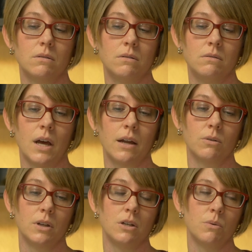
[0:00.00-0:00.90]
not
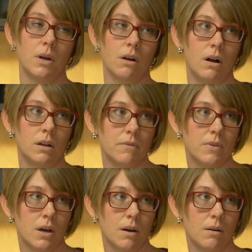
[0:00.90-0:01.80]
only doing all of
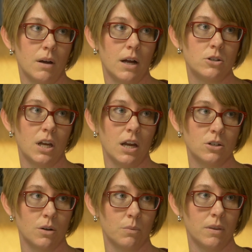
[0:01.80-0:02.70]
the
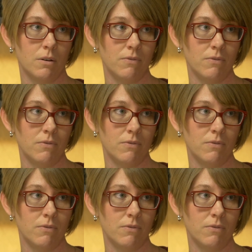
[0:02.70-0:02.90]
education with the